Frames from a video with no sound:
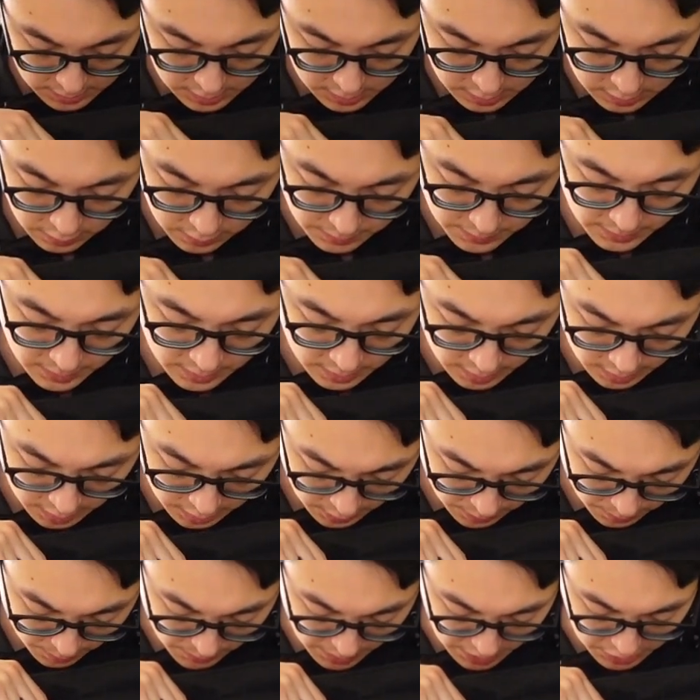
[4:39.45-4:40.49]
a little bit
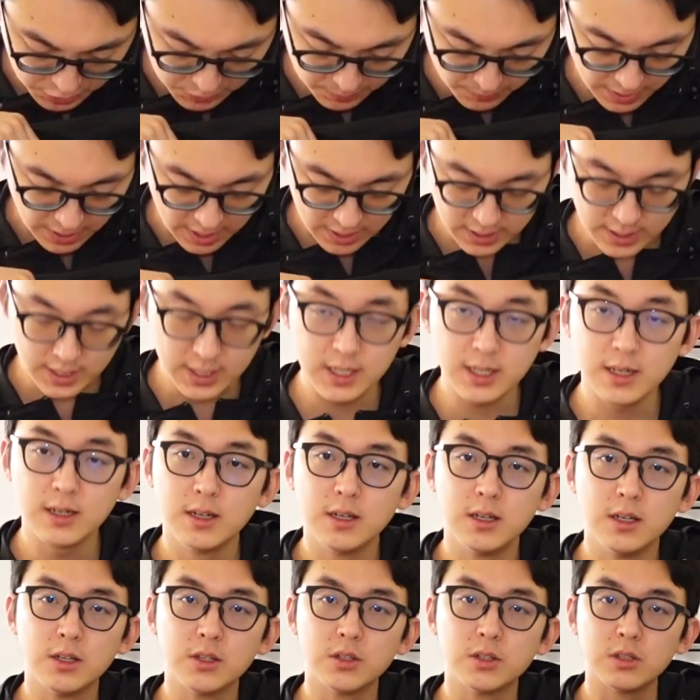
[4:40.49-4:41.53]
another mesh pocket.
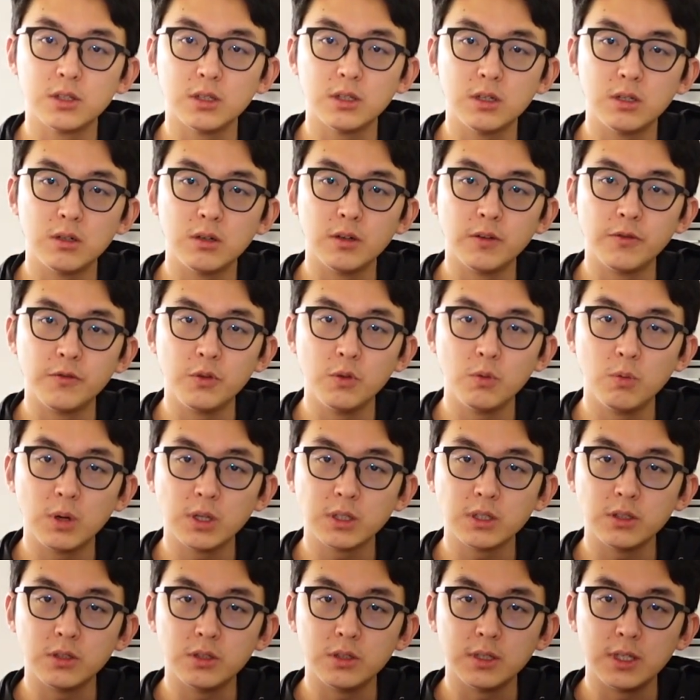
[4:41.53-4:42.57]
So if you
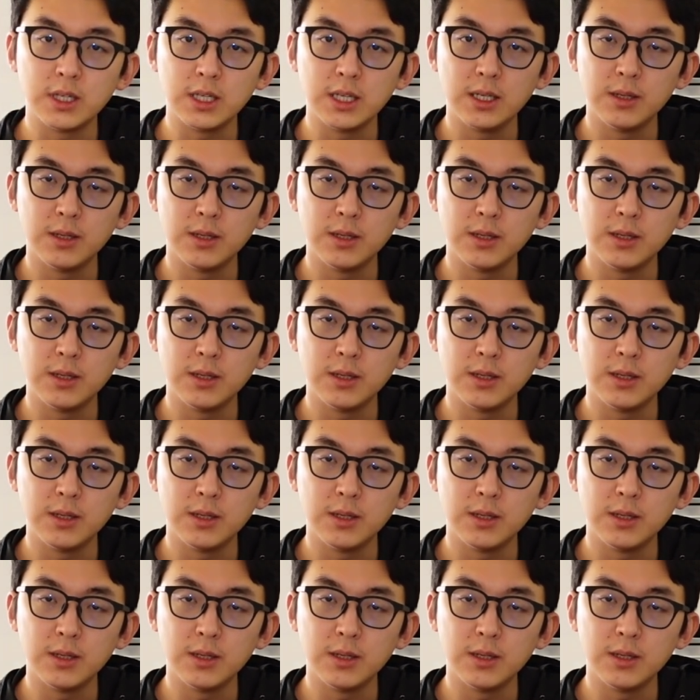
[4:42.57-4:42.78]
wanted to